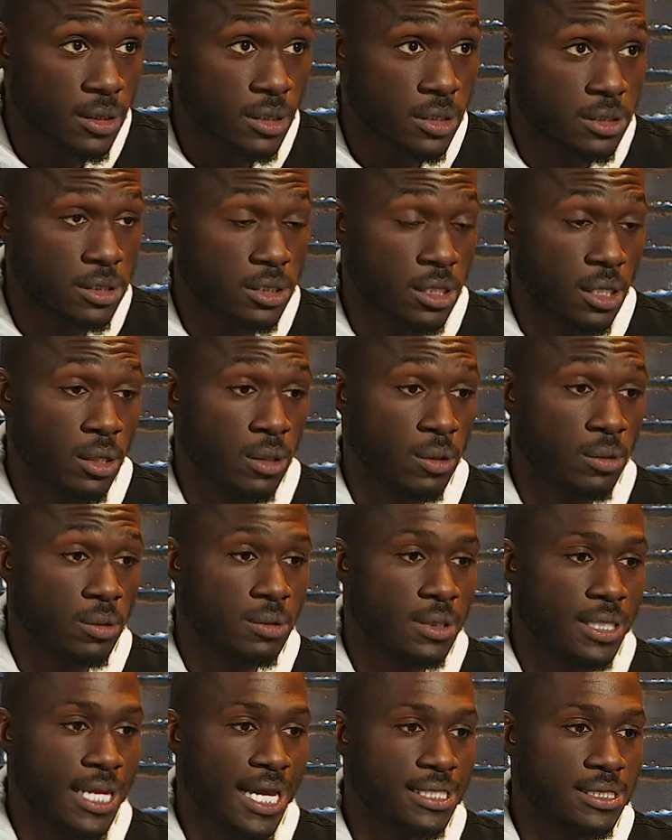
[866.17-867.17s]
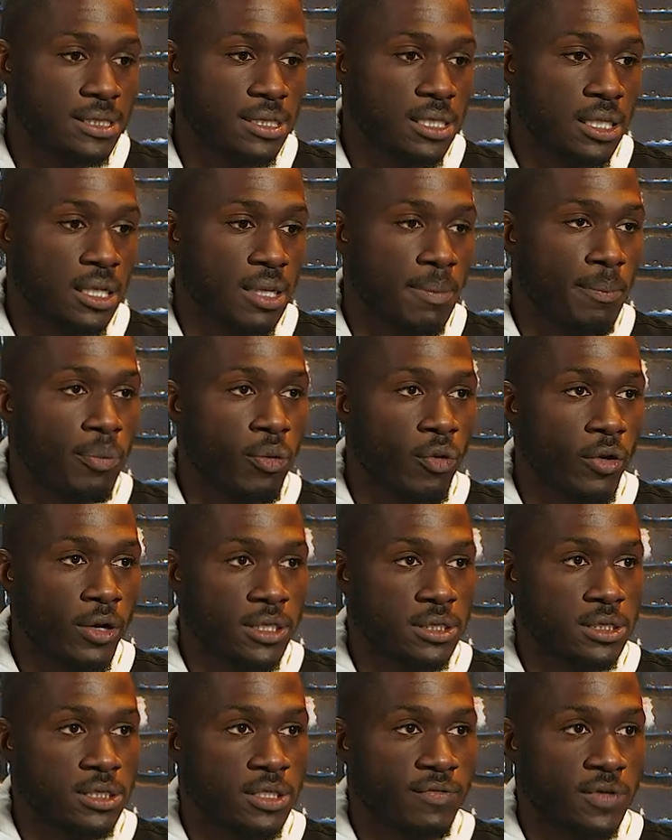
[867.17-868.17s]
So that's the
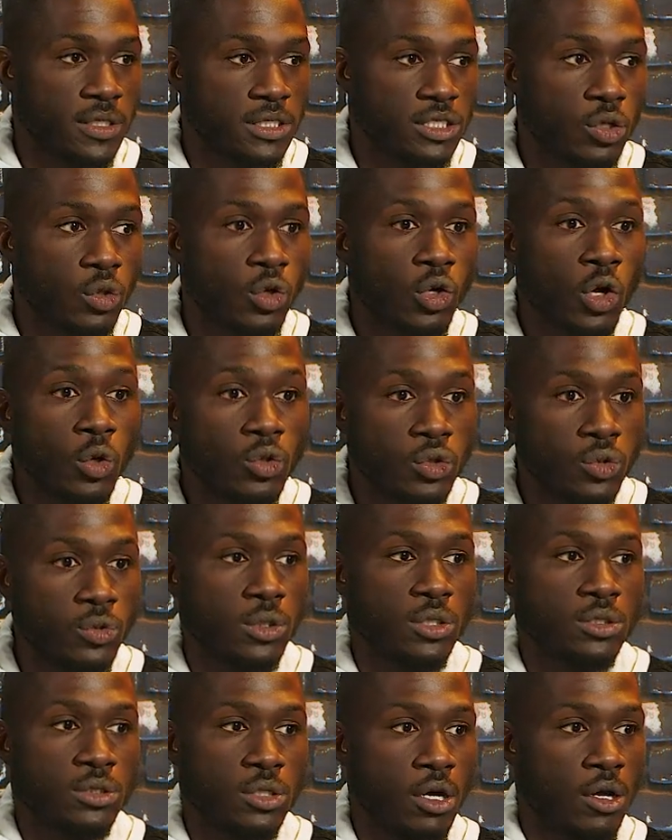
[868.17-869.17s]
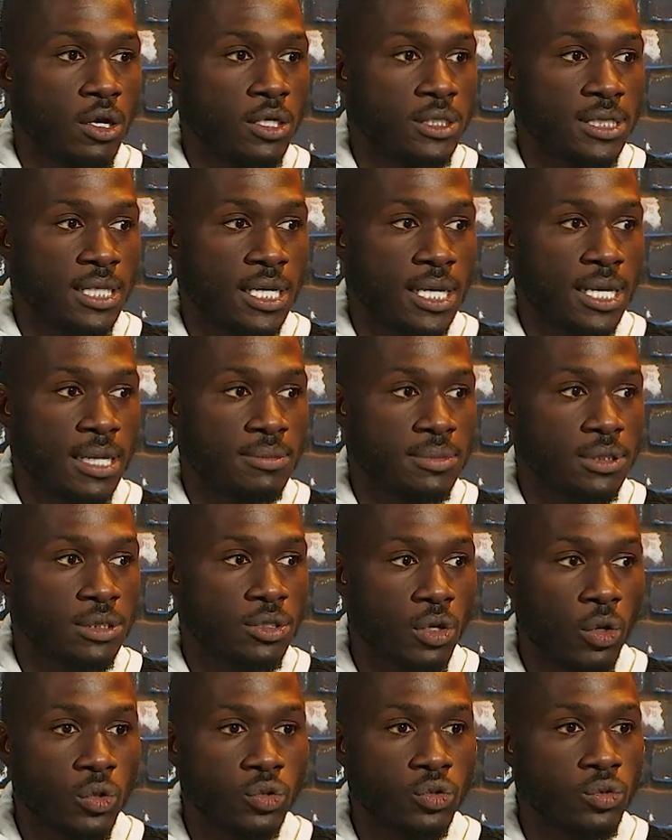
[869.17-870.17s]
importance of it. So go through those hard times,
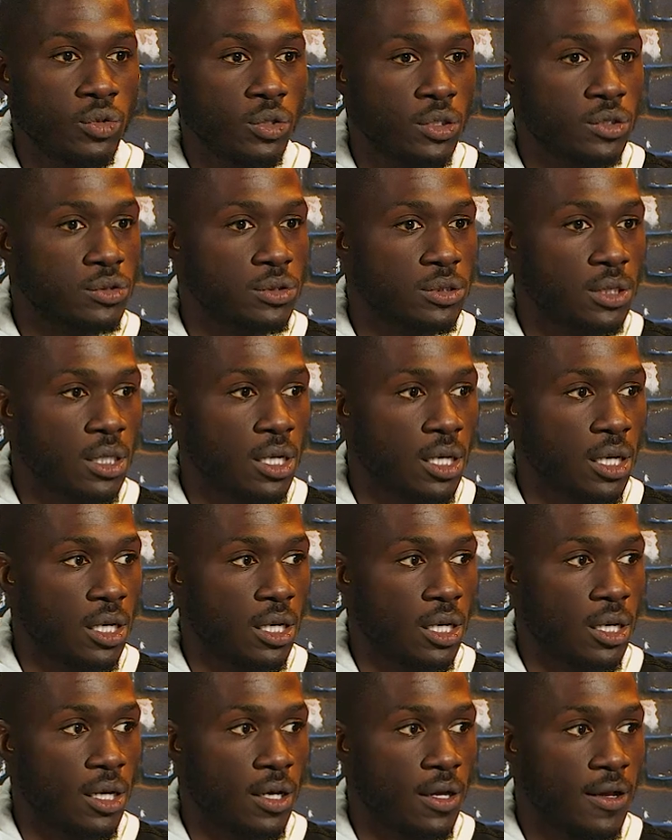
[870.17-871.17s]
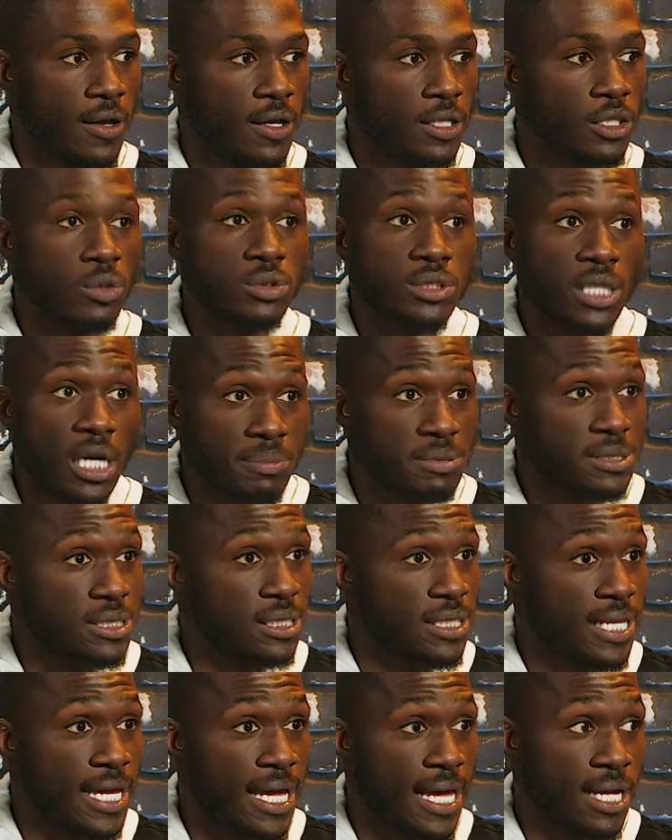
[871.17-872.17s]
go through those ups
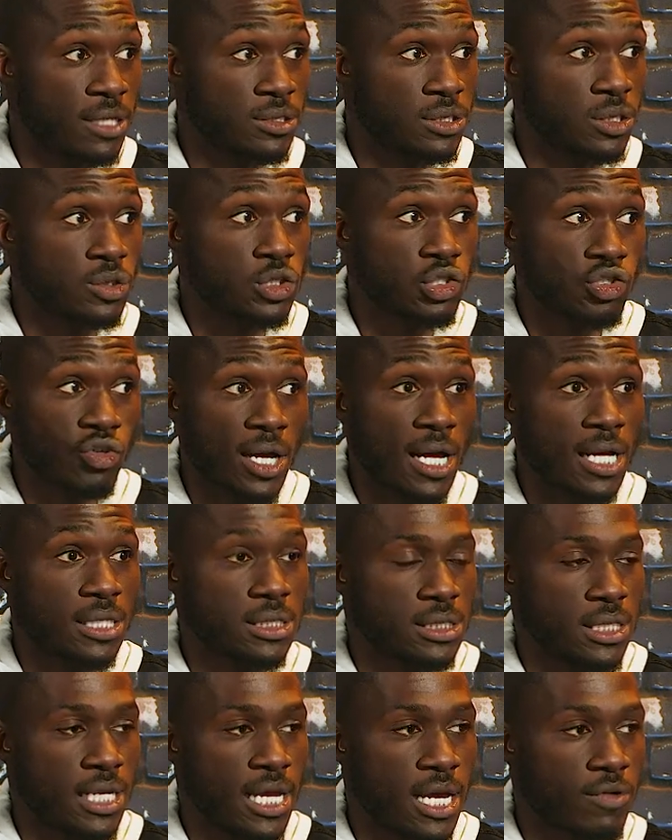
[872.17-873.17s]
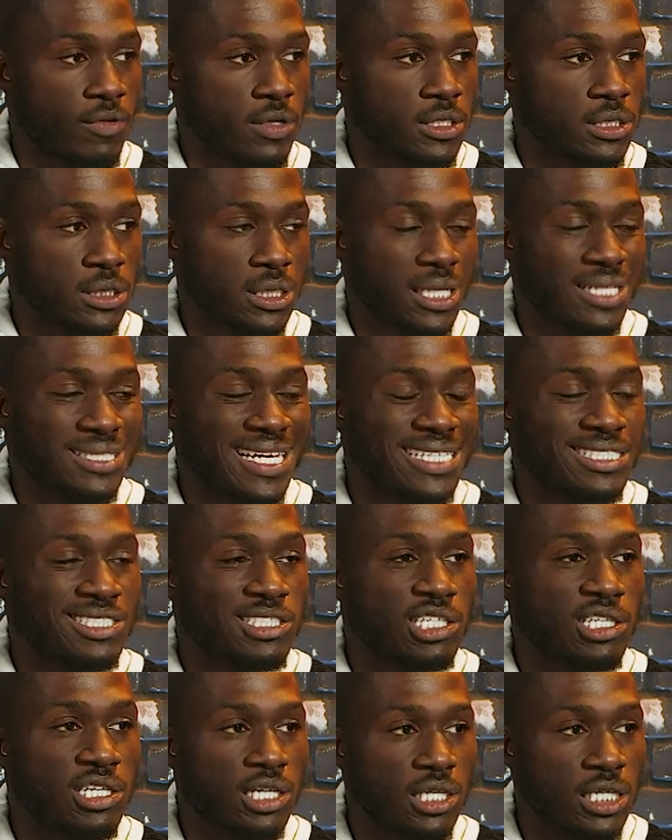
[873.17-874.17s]
and downs, those mm-hmm. trials and errors, because that's
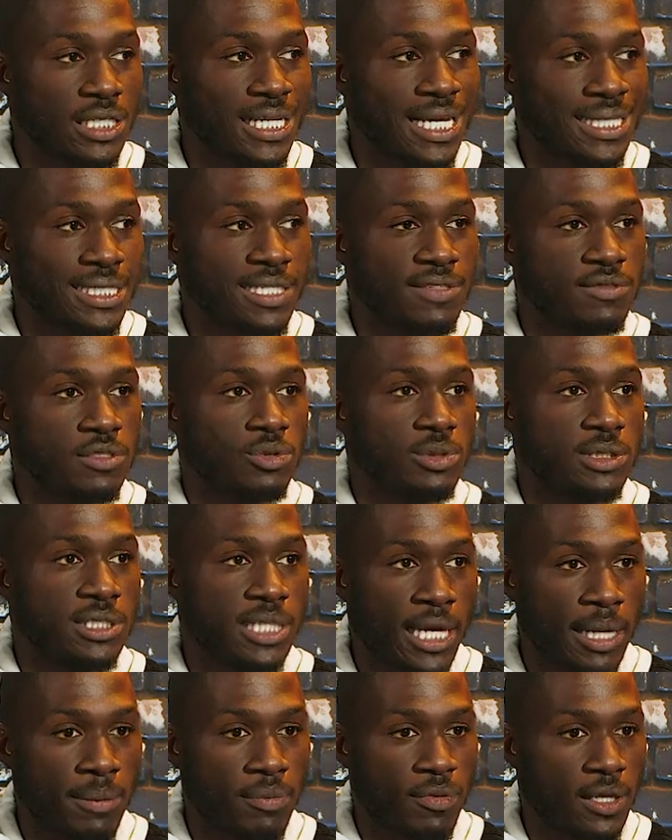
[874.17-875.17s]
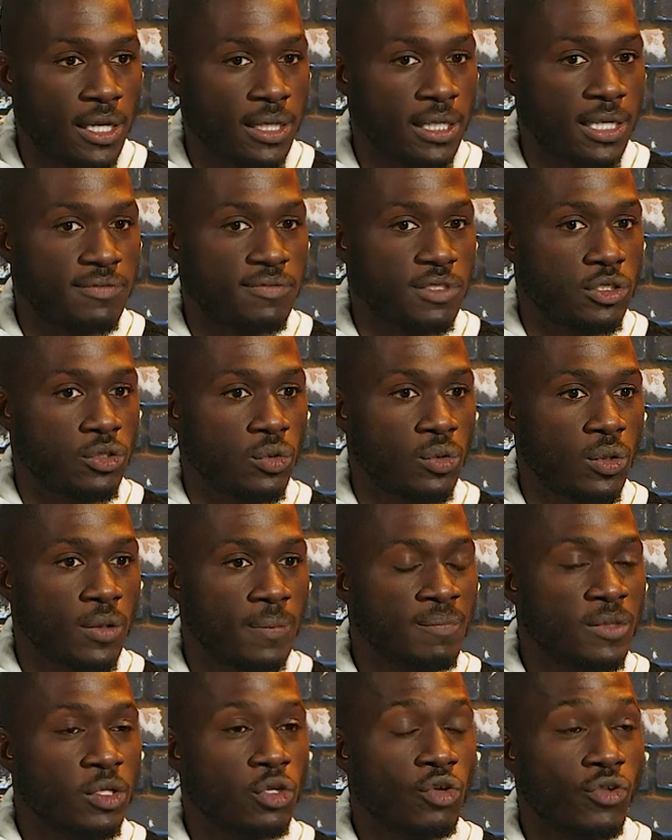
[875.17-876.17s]
good. That gives you depth. That gives you
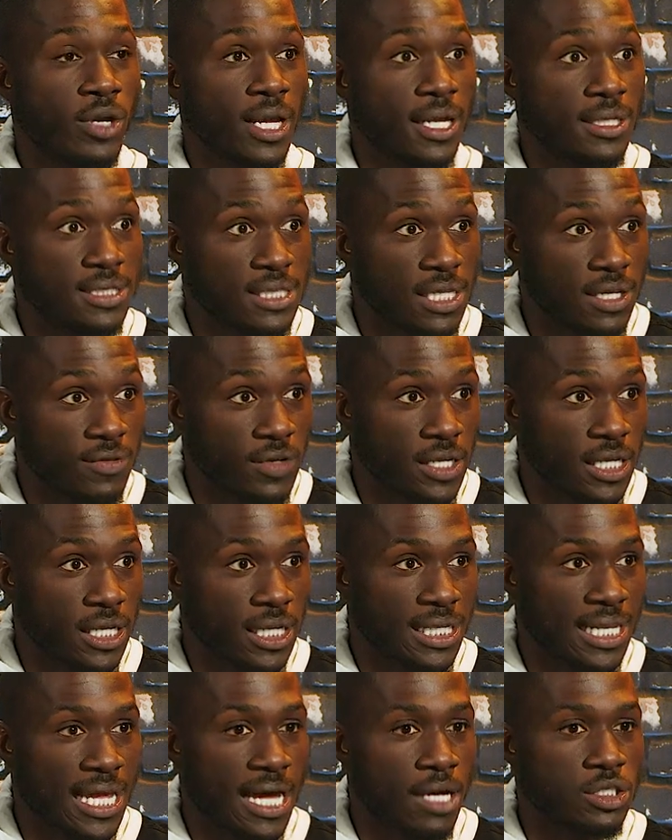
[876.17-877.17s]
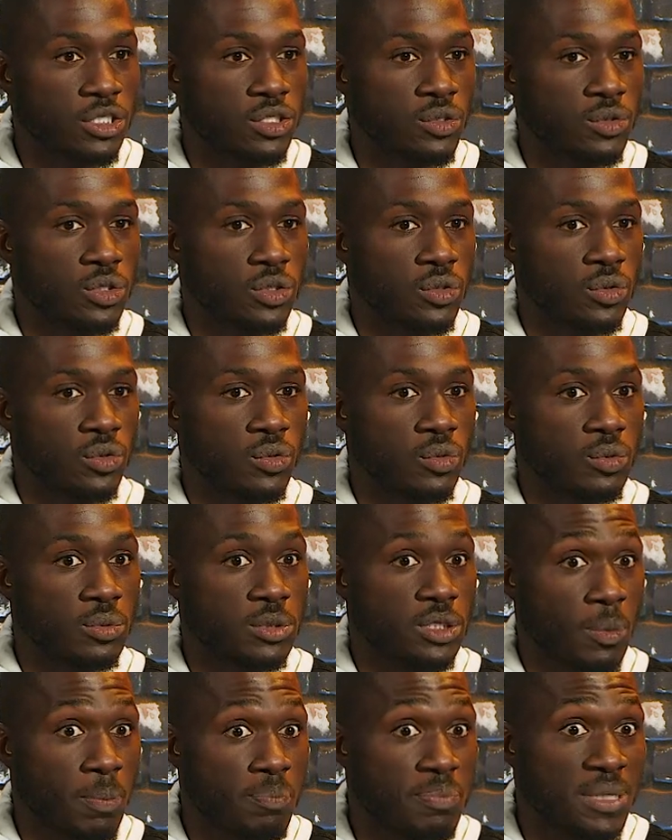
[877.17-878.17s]
creativity. It allows you to
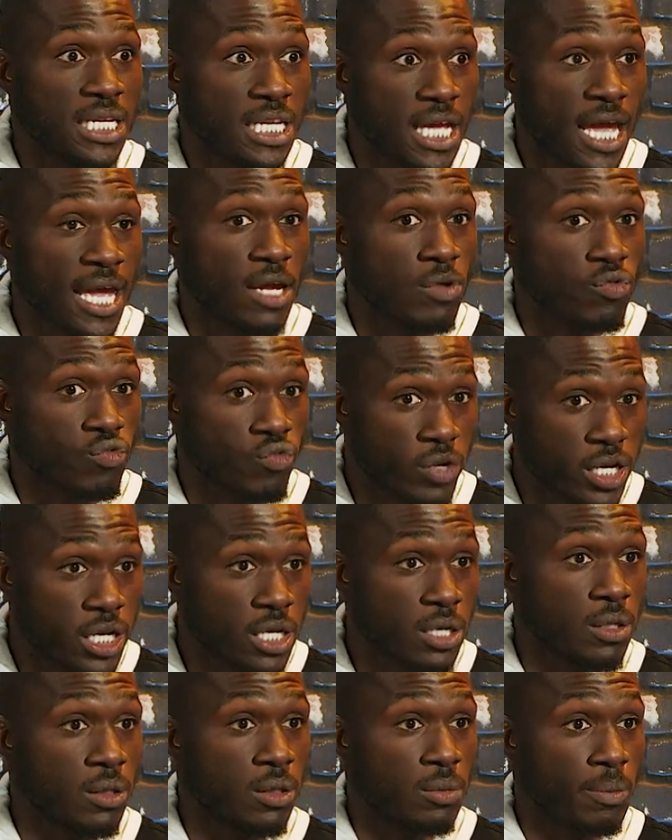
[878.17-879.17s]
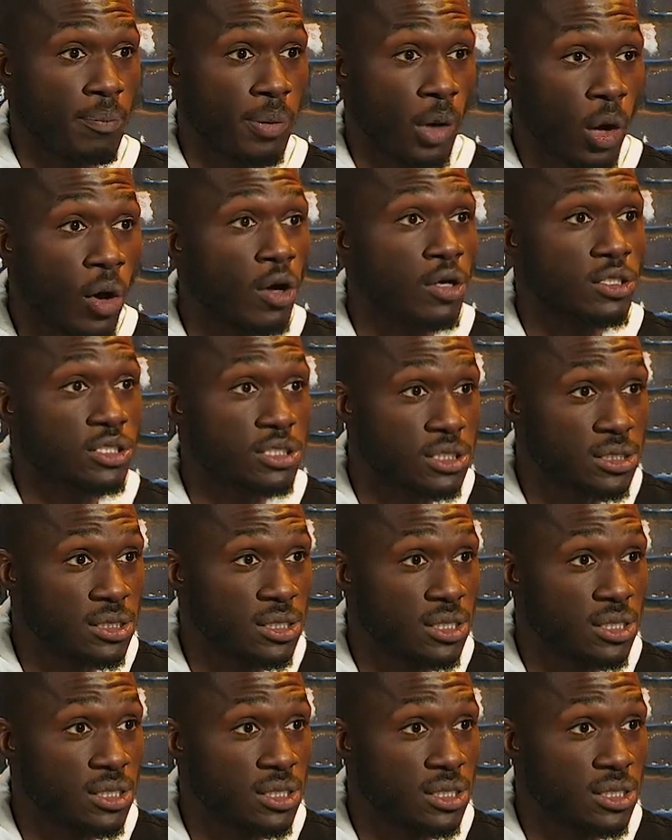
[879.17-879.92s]
be a real boss.